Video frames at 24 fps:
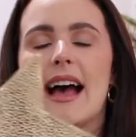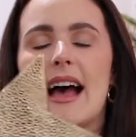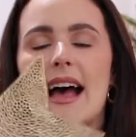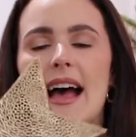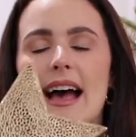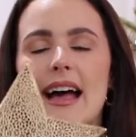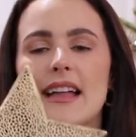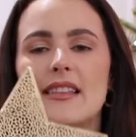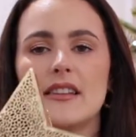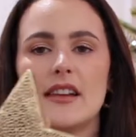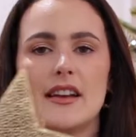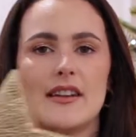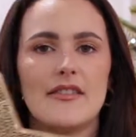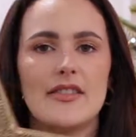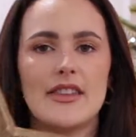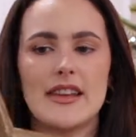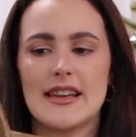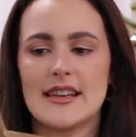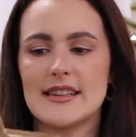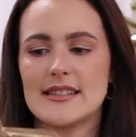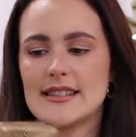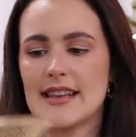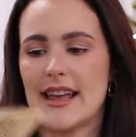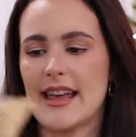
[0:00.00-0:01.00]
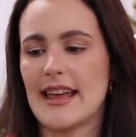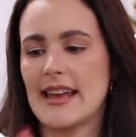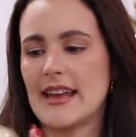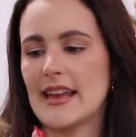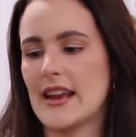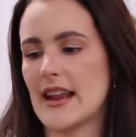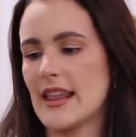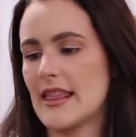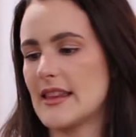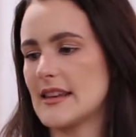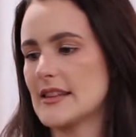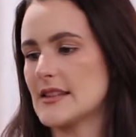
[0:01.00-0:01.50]
I love this,
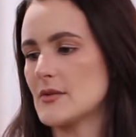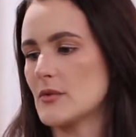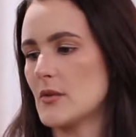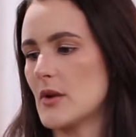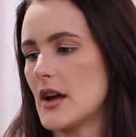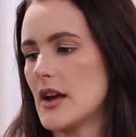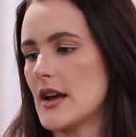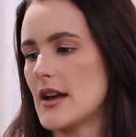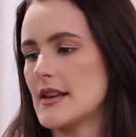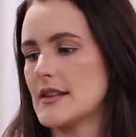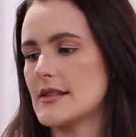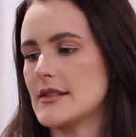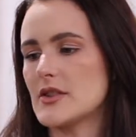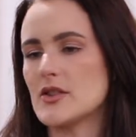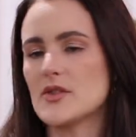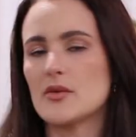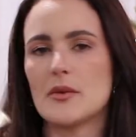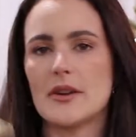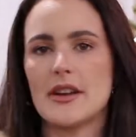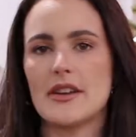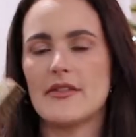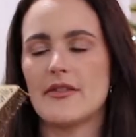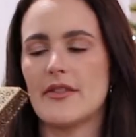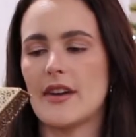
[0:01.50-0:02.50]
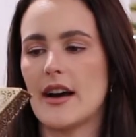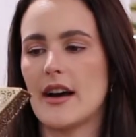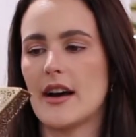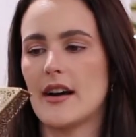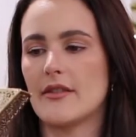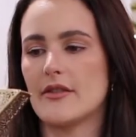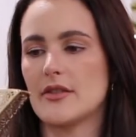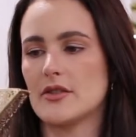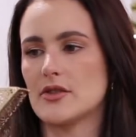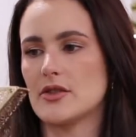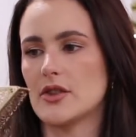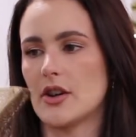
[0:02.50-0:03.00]
and this was
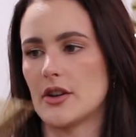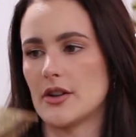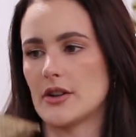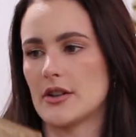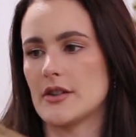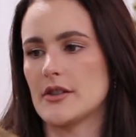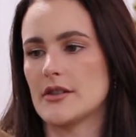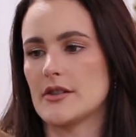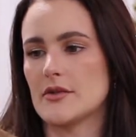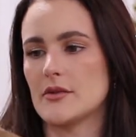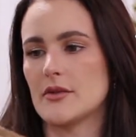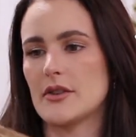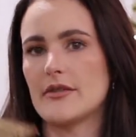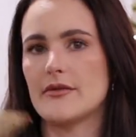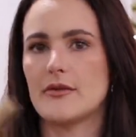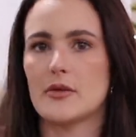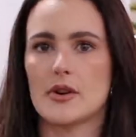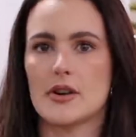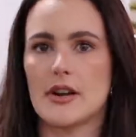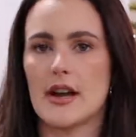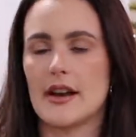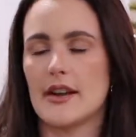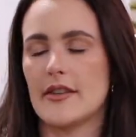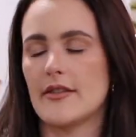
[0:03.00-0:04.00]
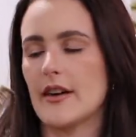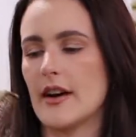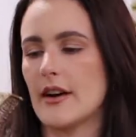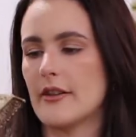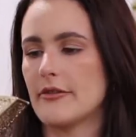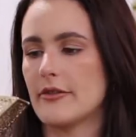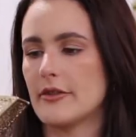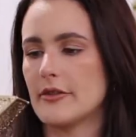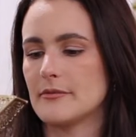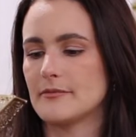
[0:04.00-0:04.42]
$25, $24.95.